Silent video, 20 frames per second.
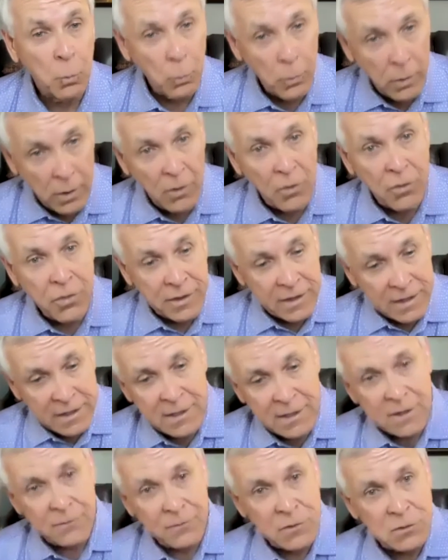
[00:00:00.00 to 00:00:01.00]
Will
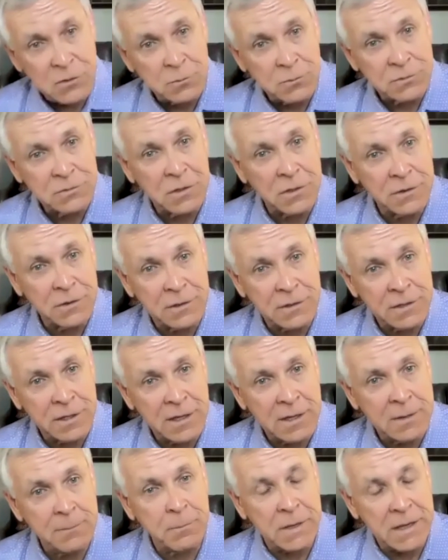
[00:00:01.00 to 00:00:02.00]
the individuals on the
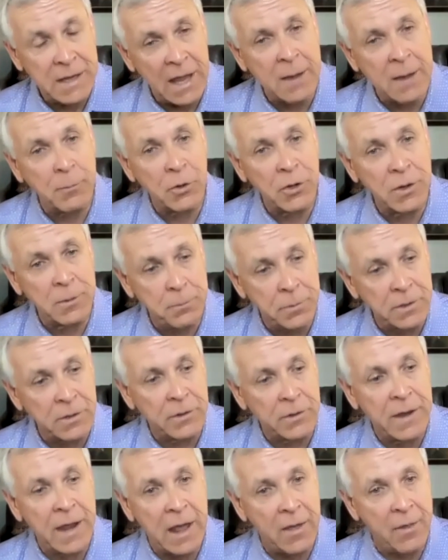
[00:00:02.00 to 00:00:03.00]
team be able to
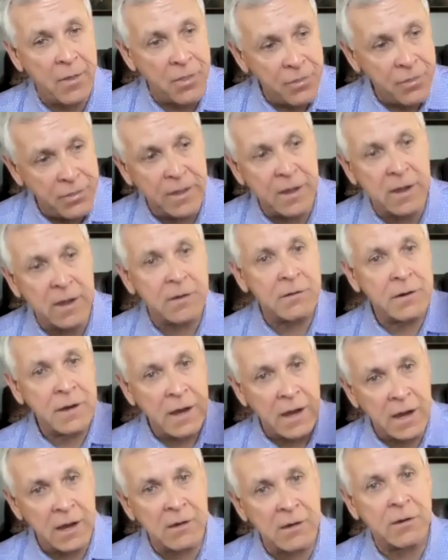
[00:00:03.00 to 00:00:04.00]
build out
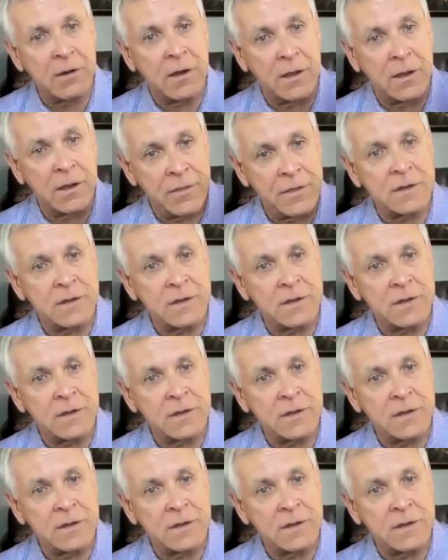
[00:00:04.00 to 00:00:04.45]
their area,